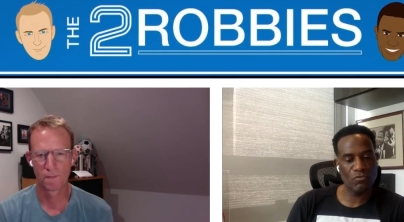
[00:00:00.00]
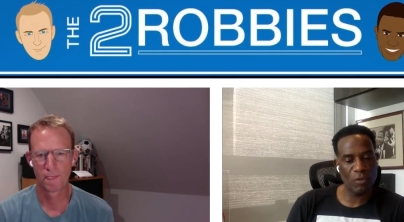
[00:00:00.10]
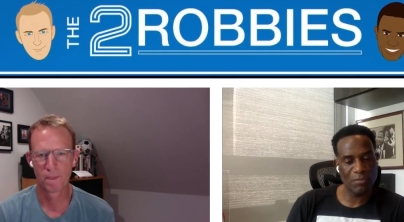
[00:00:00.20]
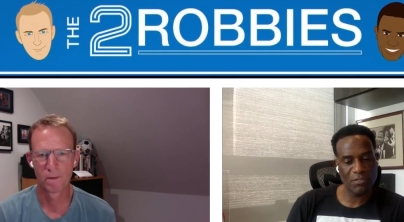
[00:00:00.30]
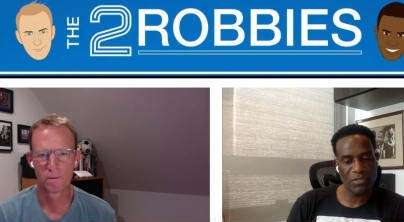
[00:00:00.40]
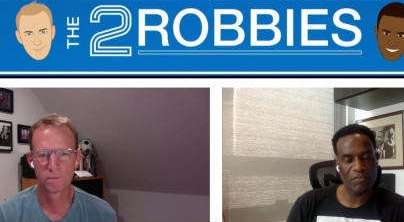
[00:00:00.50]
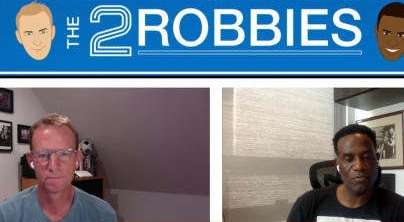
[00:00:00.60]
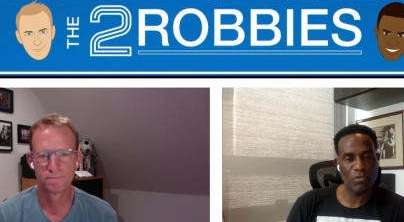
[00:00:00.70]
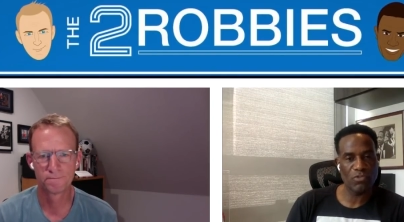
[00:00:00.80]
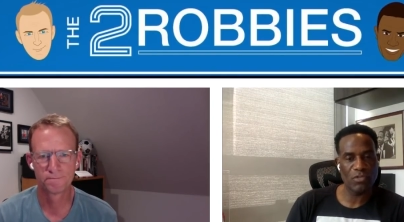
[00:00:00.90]
Speaker 1: Robbies. Thanks for
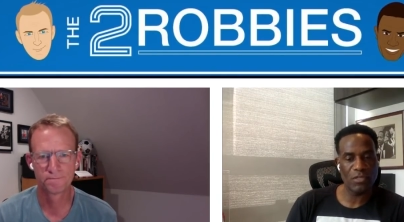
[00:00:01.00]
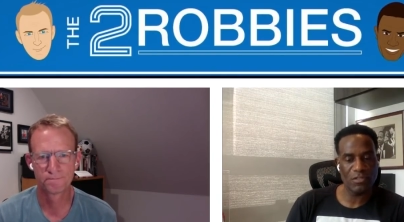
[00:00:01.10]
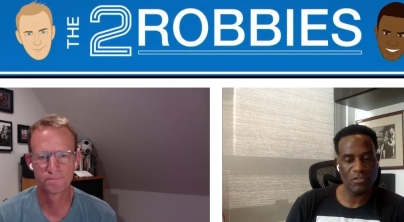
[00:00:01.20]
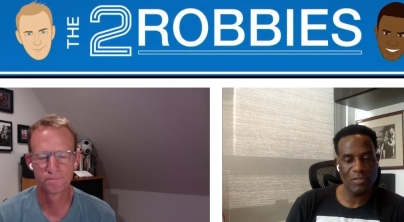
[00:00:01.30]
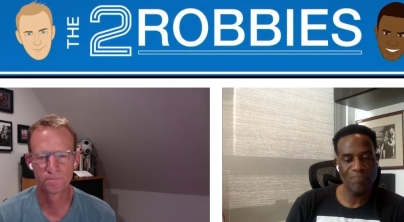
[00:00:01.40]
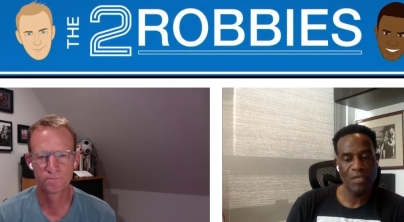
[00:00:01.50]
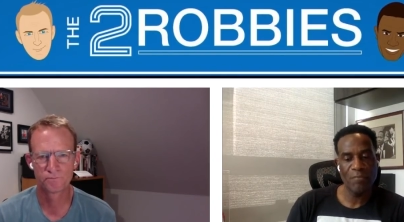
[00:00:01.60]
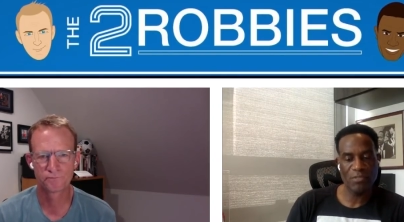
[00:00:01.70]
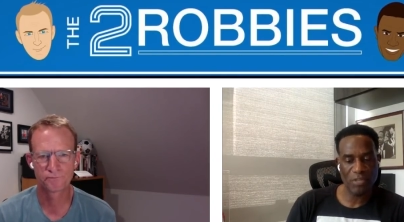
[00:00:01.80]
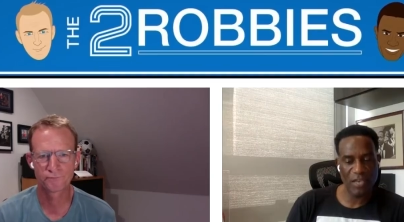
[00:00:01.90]
watching and listening.
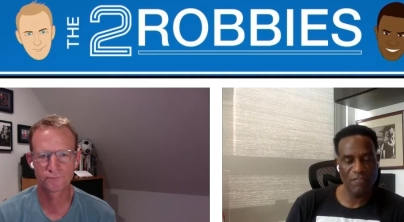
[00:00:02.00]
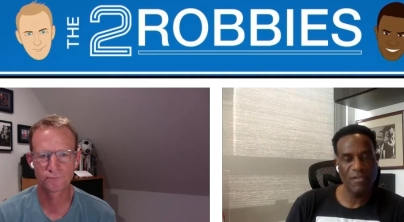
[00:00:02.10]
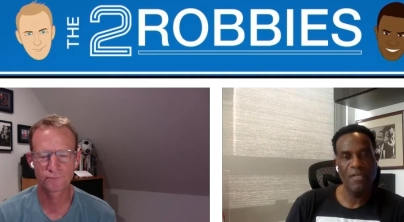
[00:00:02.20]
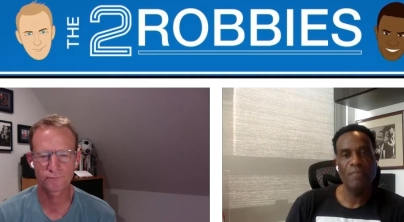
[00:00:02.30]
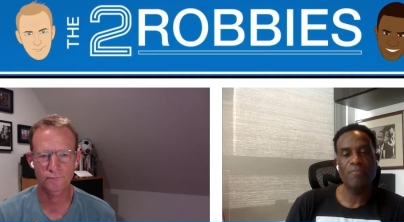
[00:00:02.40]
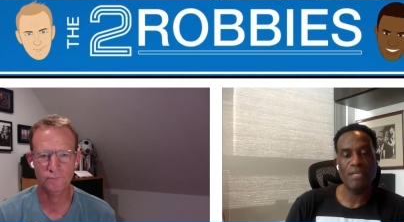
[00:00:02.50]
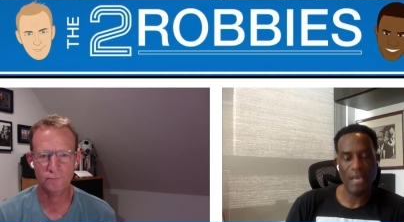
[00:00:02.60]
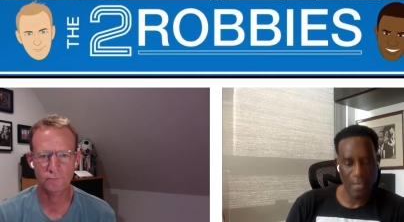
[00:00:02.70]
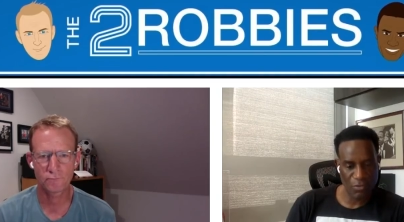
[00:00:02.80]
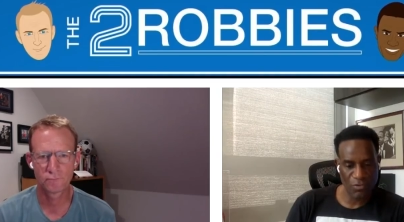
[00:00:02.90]
Be safe, be
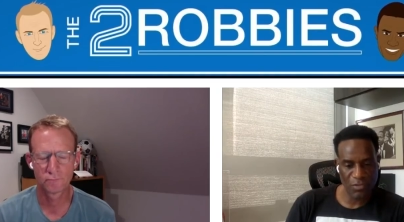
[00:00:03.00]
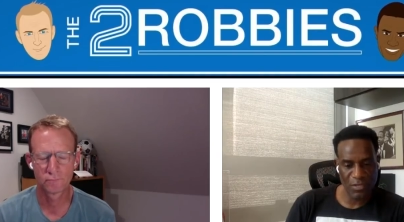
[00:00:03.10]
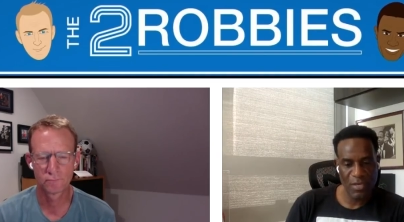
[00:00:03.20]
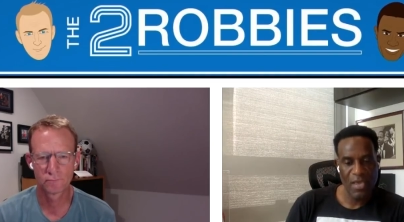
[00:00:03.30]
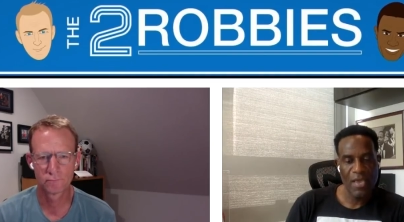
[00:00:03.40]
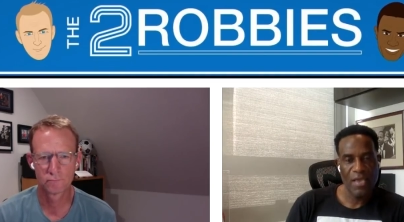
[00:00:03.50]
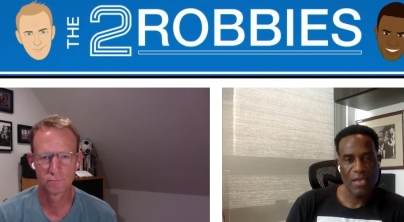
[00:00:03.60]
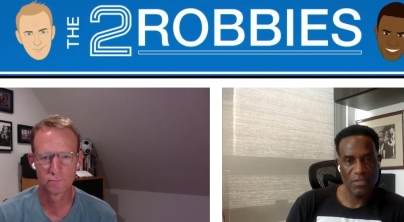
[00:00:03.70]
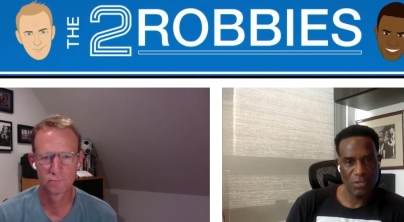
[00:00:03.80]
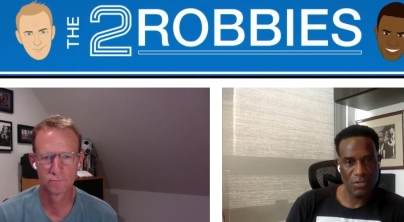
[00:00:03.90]
healthy.
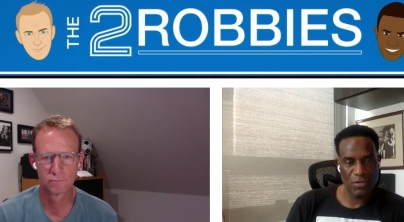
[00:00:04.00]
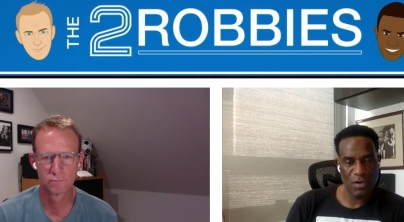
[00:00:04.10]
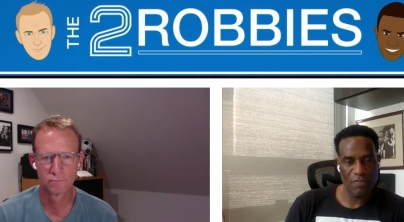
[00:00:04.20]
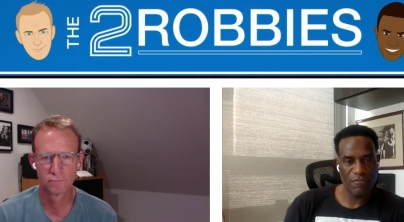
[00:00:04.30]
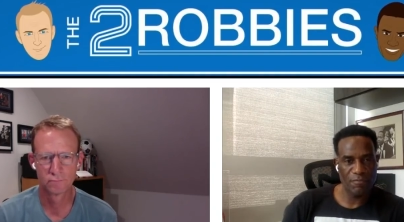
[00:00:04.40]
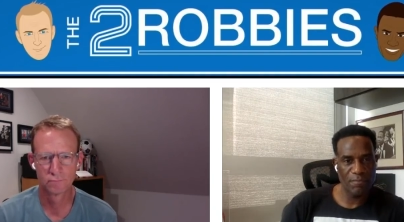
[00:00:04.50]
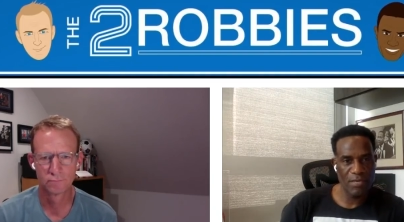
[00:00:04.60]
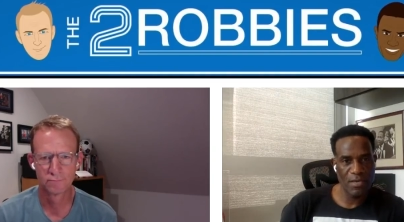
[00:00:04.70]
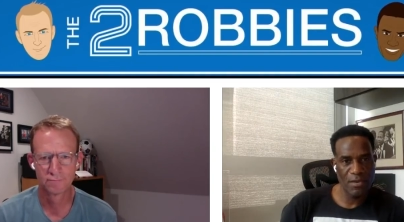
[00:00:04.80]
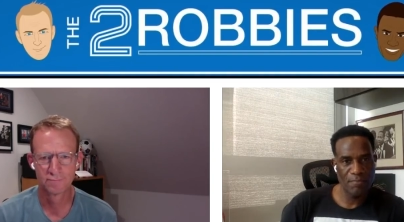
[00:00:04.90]
It's a good night from me.
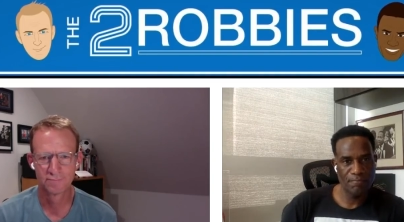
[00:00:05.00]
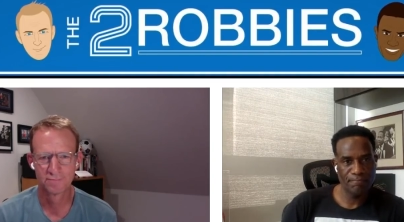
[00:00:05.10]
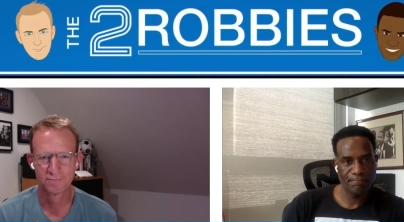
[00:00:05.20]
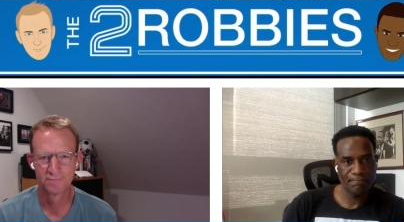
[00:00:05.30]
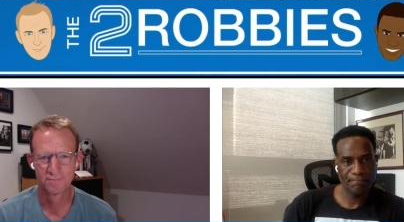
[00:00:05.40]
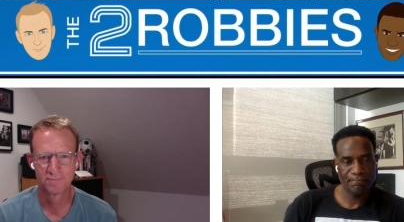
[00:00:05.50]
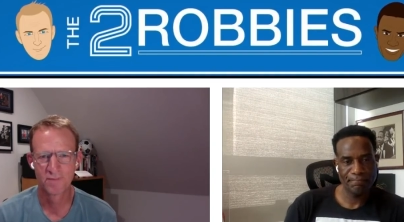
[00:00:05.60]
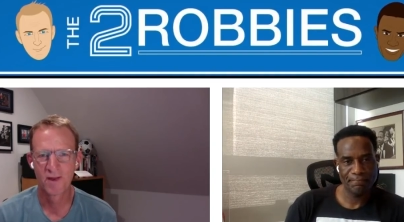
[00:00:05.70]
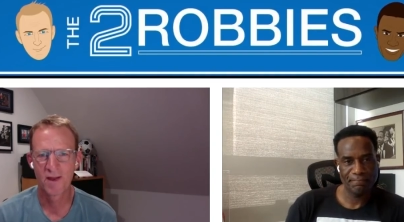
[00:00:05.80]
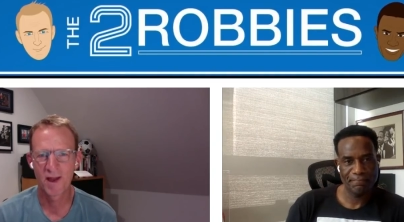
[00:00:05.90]

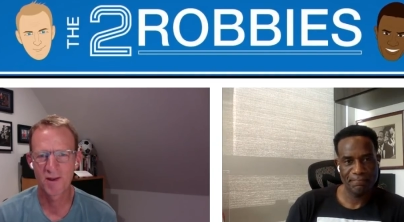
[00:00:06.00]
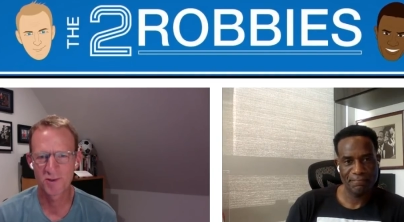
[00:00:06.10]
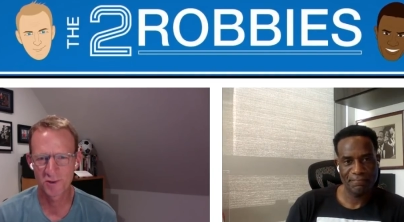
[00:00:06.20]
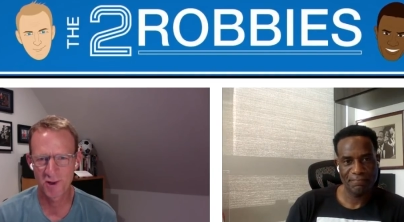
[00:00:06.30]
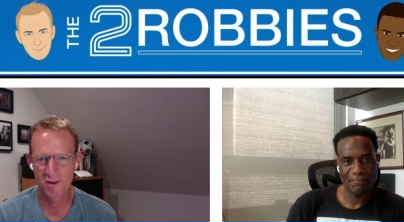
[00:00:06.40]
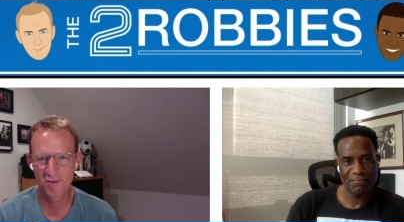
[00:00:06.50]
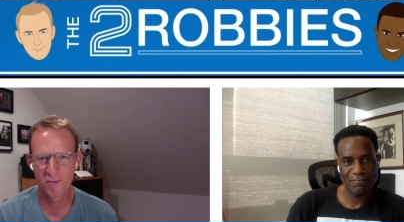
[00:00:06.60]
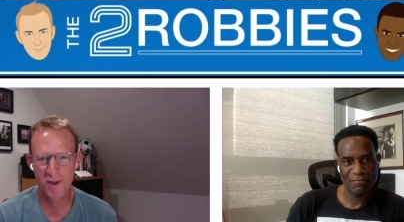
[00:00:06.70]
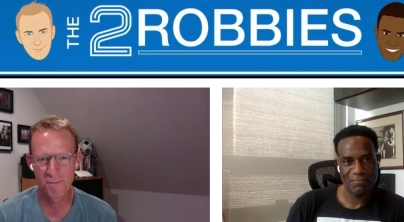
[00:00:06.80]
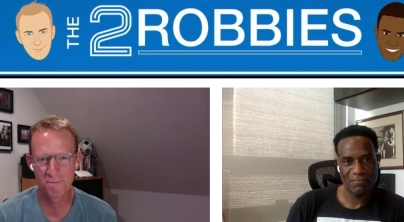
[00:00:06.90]
Speaker 2: And it's good night from
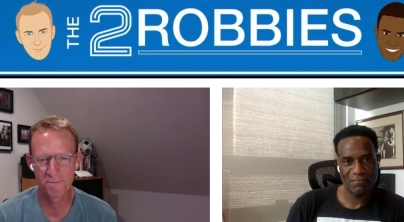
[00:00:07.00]
him.